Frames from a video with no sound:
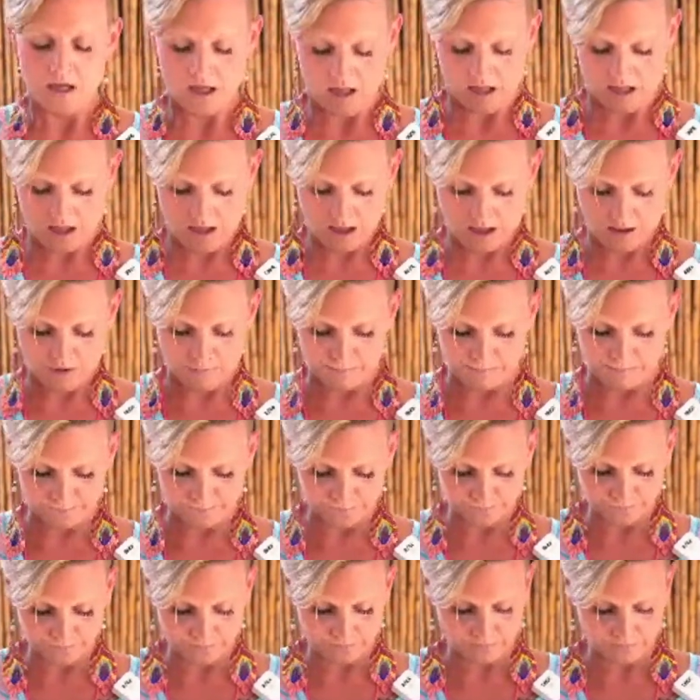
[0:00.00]

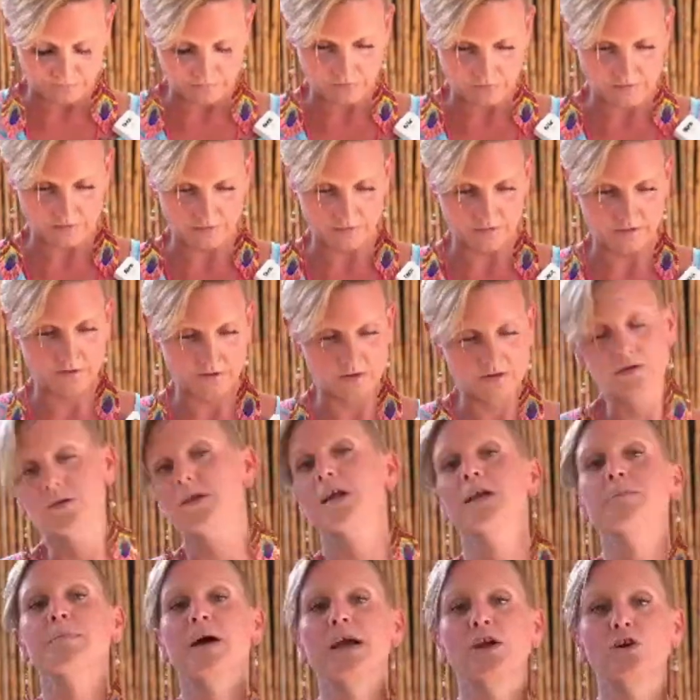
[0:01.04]

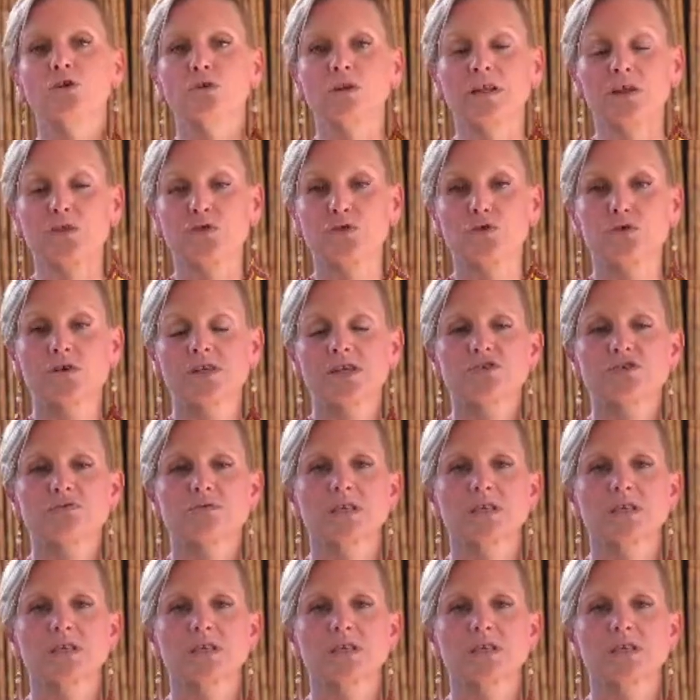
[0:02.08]
In my early 30s,